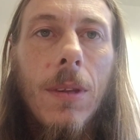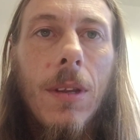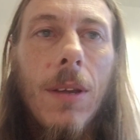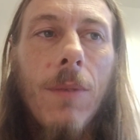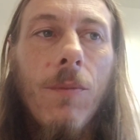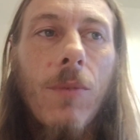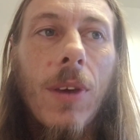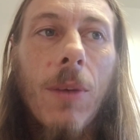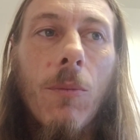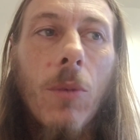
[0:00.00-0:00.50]

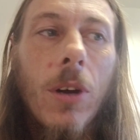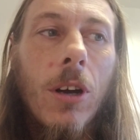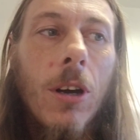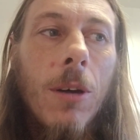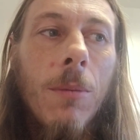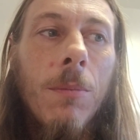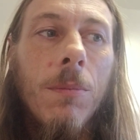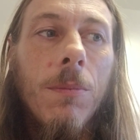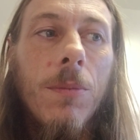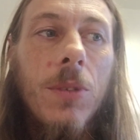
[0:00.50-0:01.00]
And then when
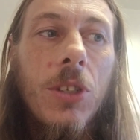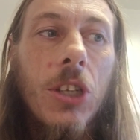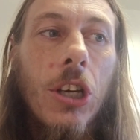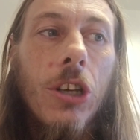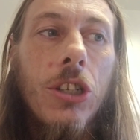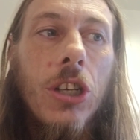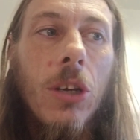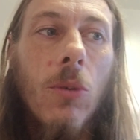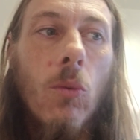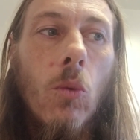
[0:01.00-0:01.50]
I'm
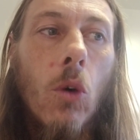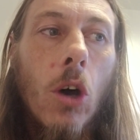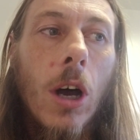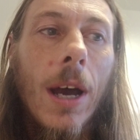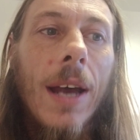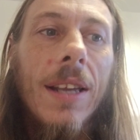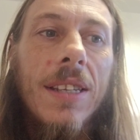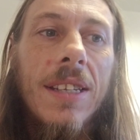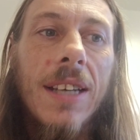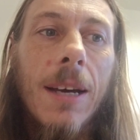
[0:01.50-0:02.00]
searching
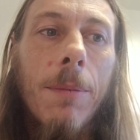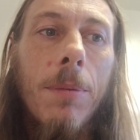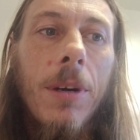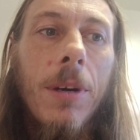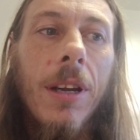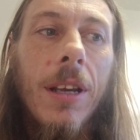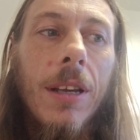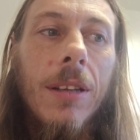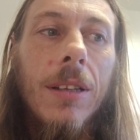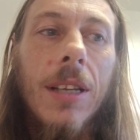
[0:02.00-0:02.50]
why it's happening,